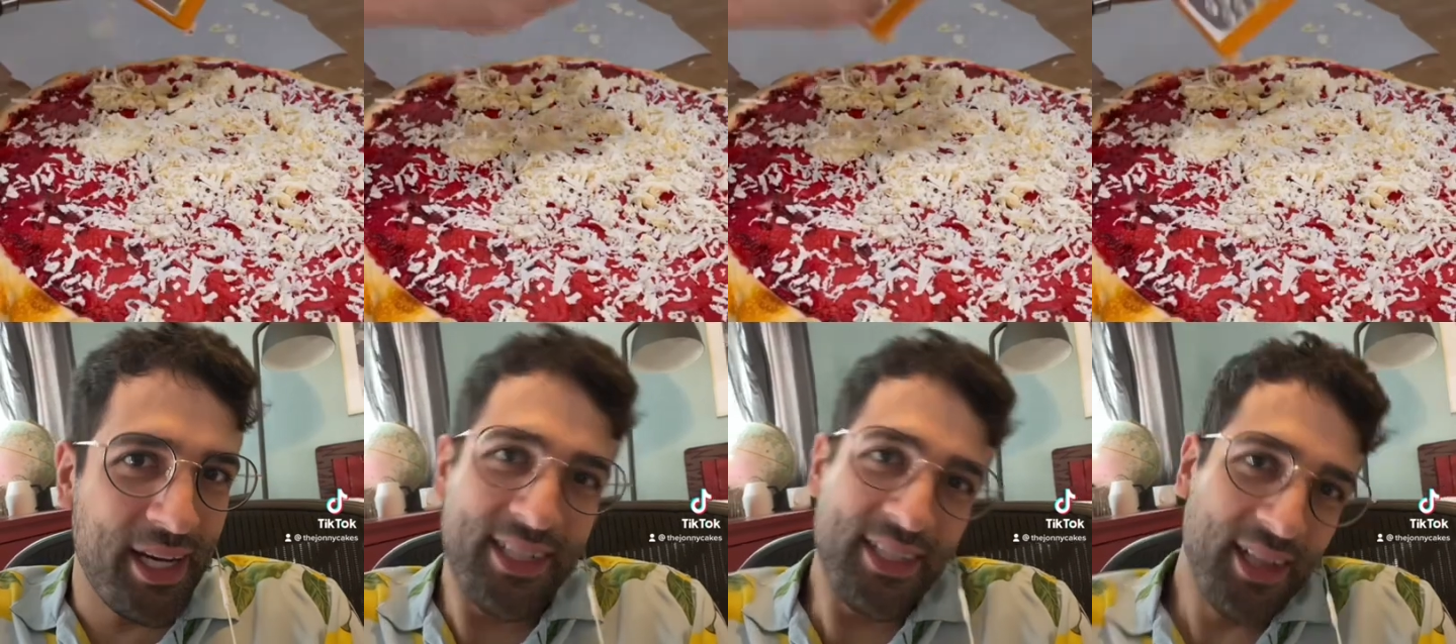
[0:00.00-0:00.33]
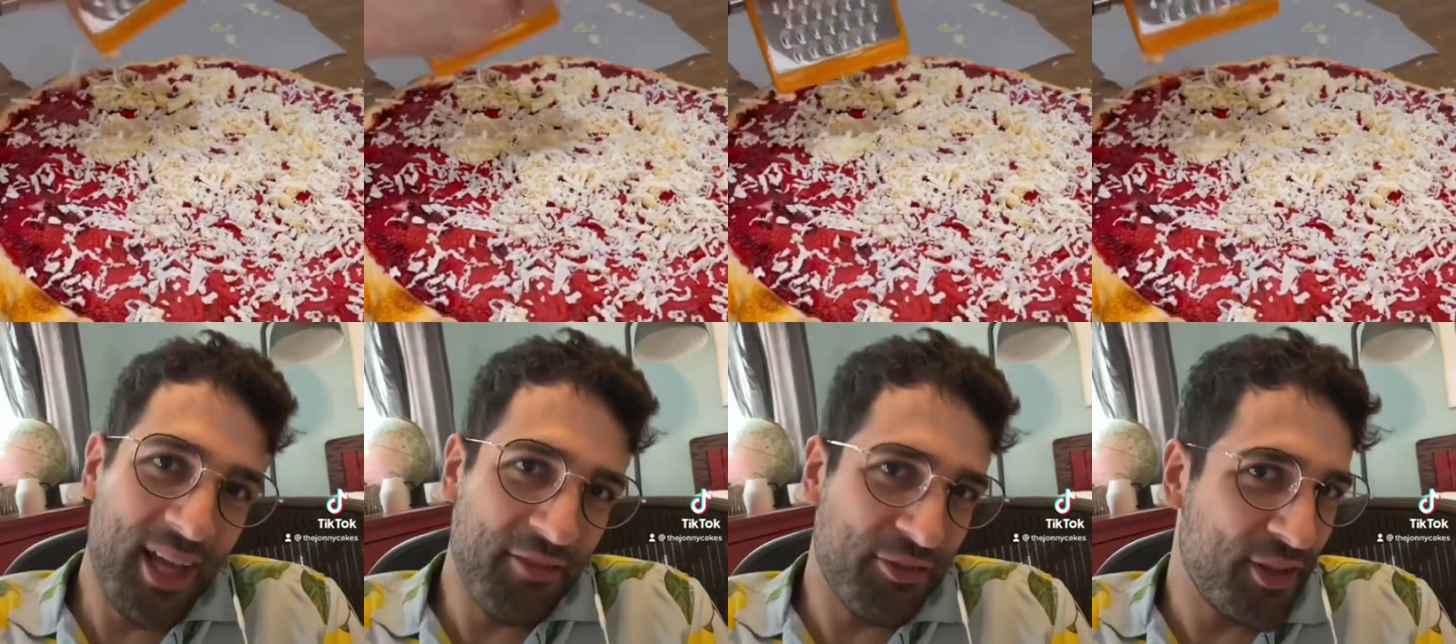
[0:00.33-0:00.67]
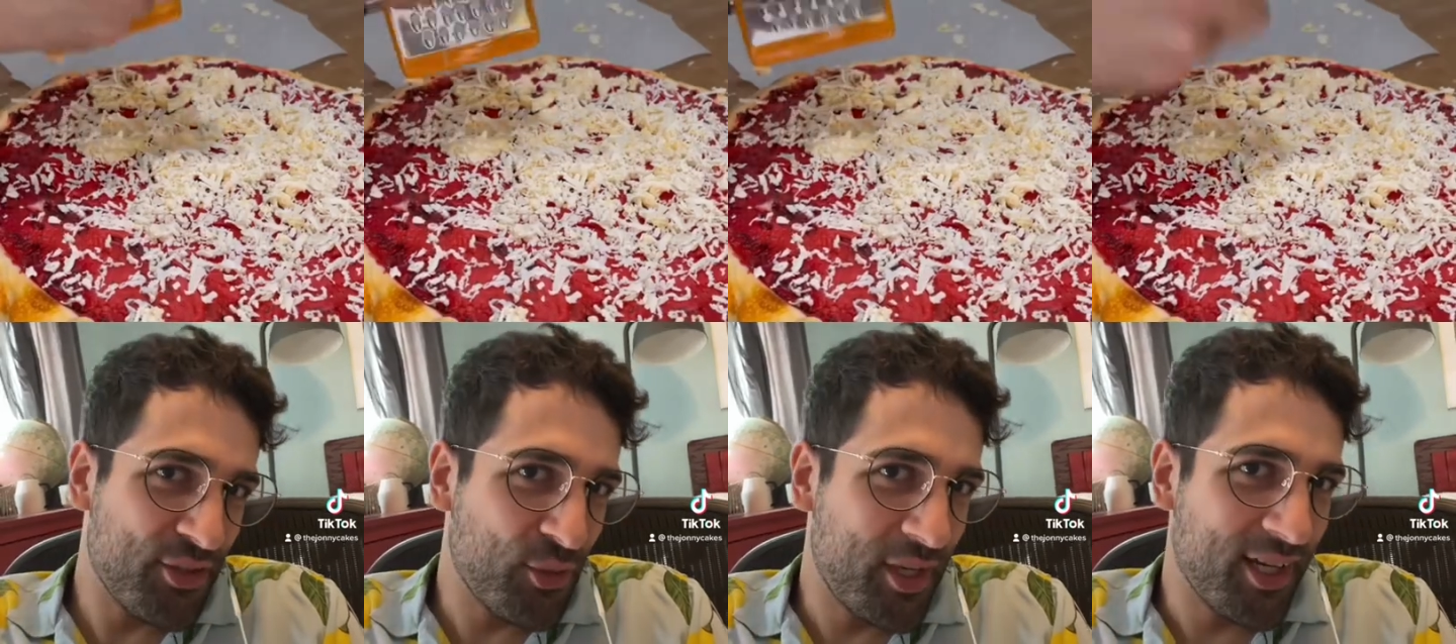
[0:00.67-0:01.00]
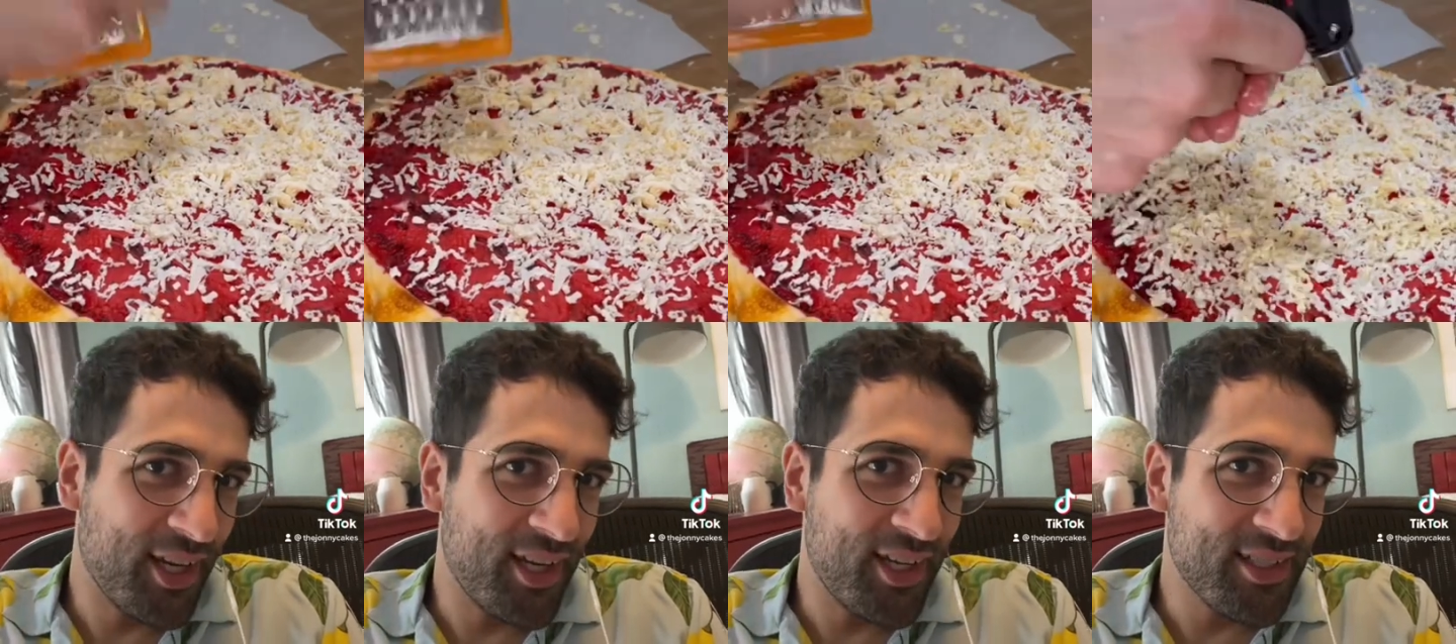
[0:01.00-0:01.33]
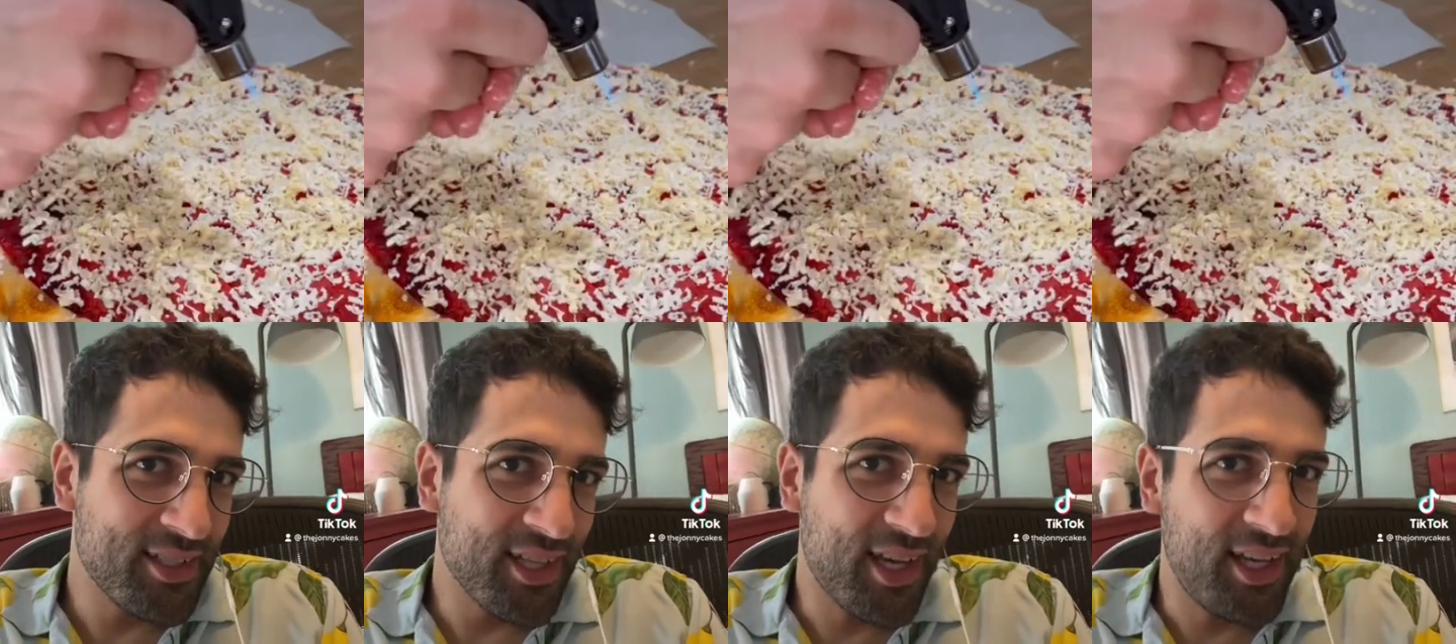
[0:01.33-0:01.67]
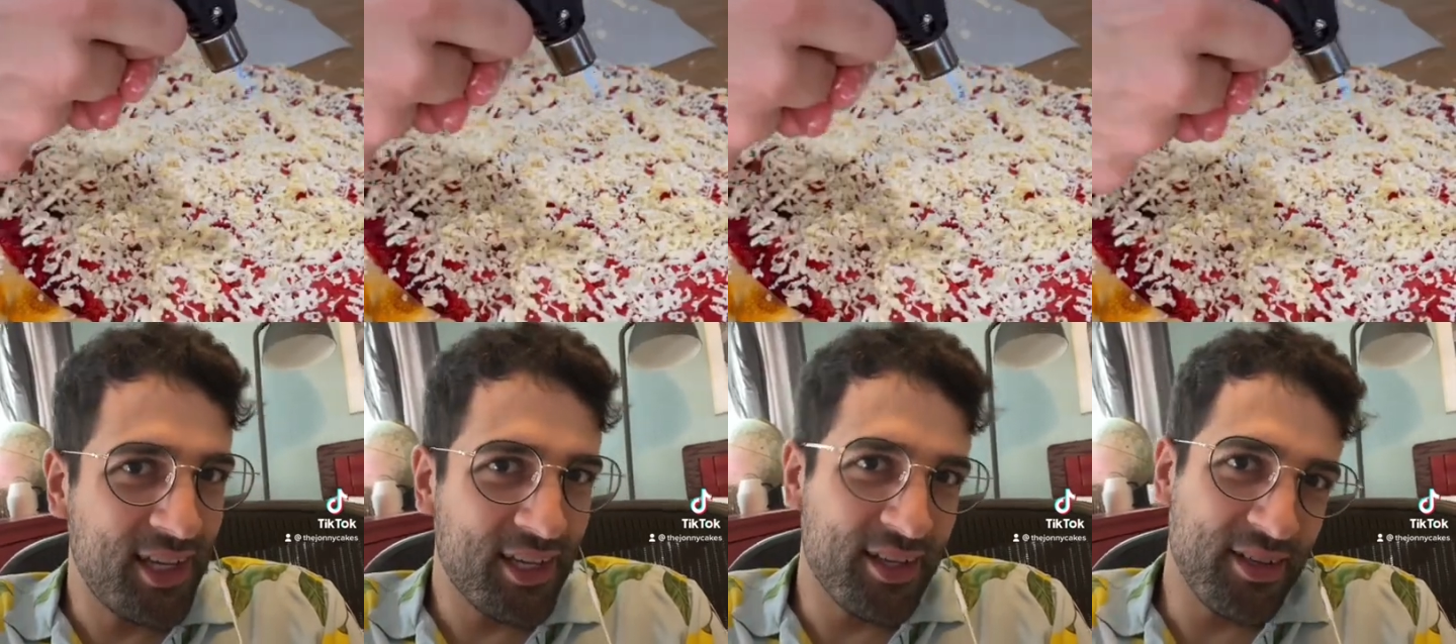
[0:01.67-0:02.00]
I did a lot for this wedding, I guess.
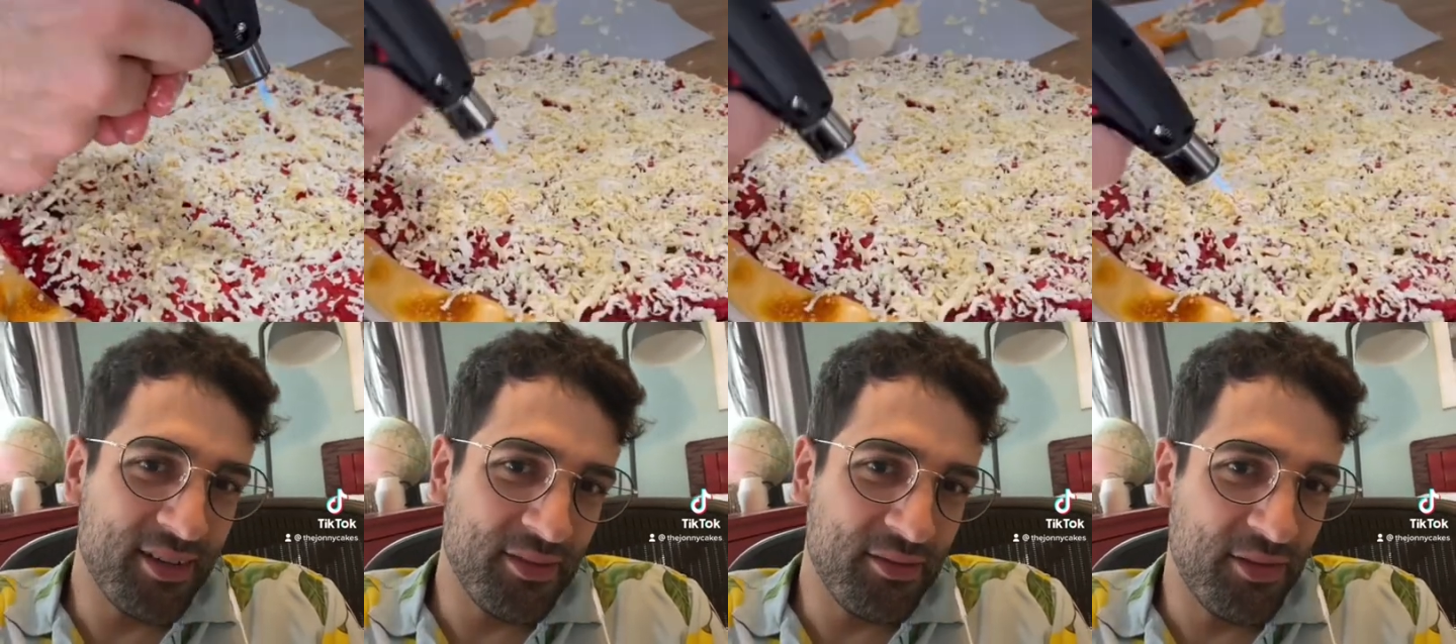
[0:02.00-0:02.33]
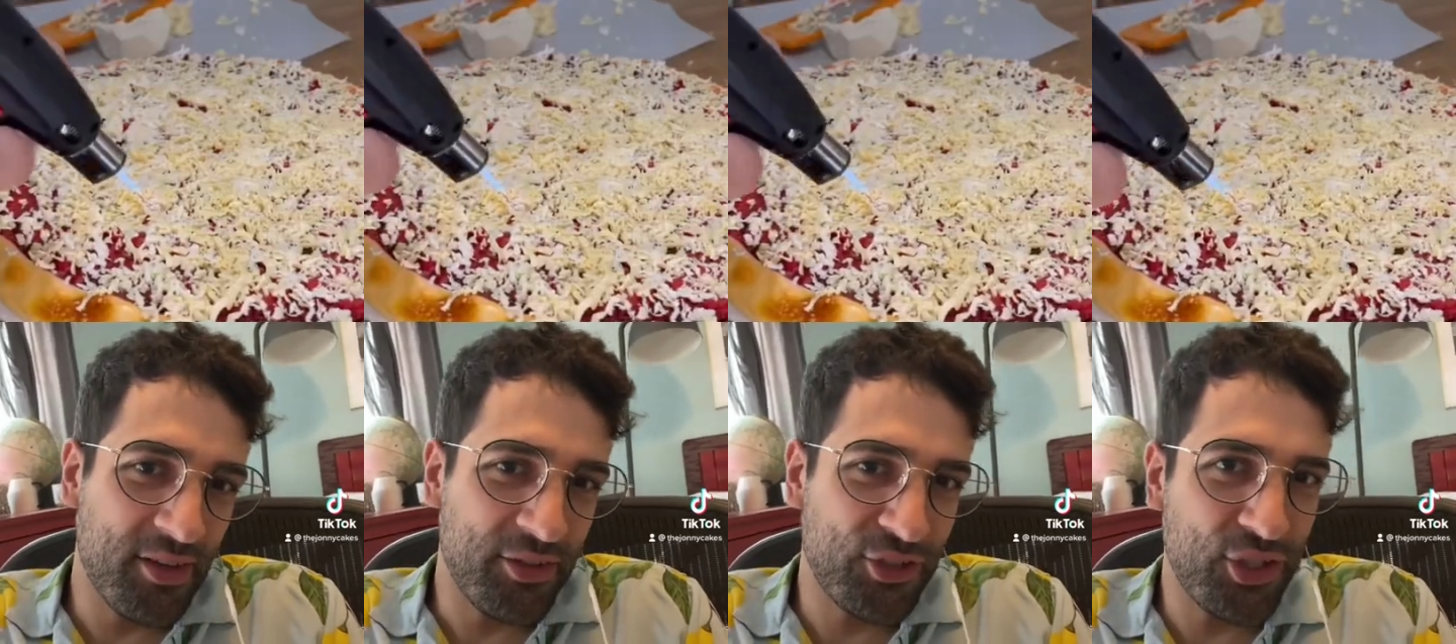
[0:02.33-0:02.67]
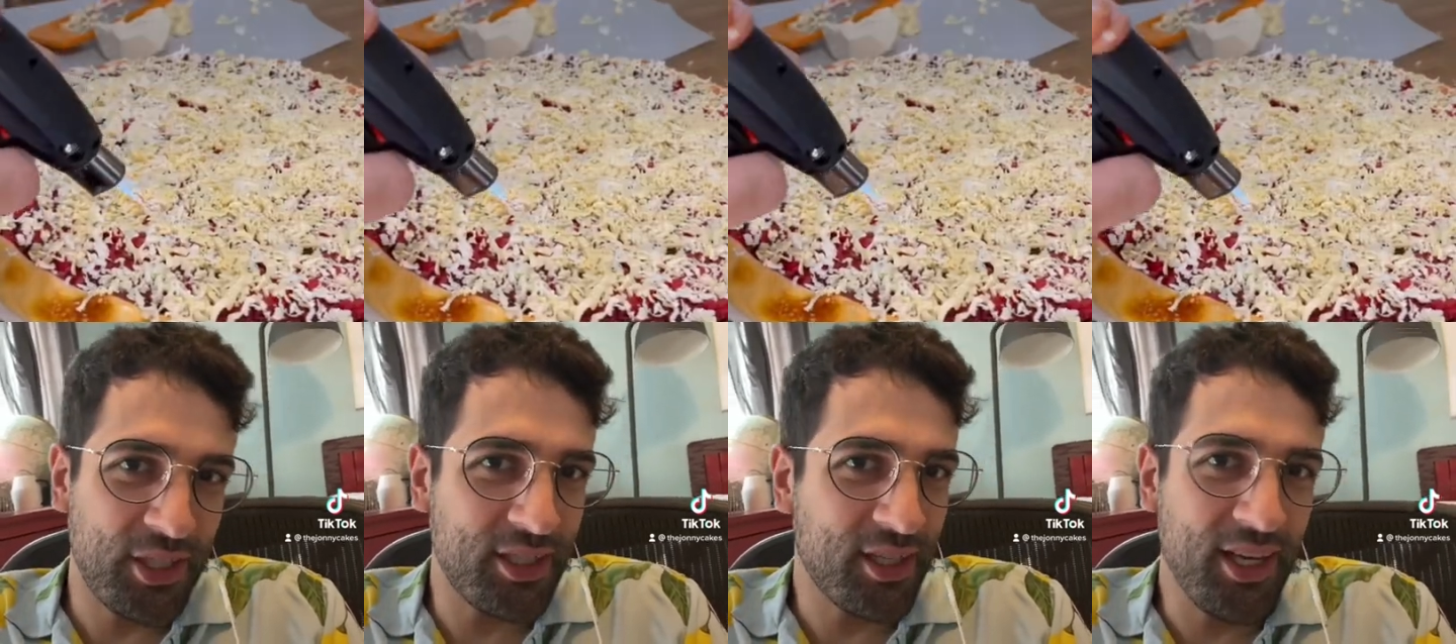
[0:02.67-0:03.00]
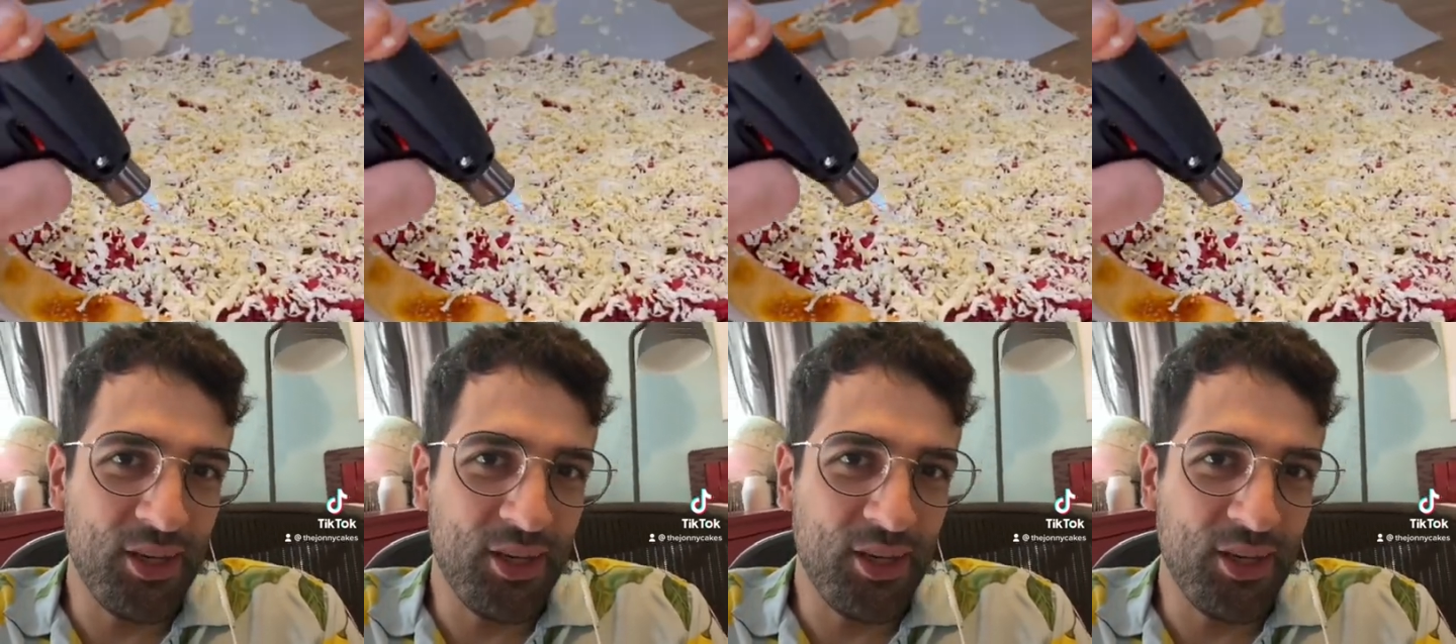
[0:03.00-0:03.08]
Cake, officiating.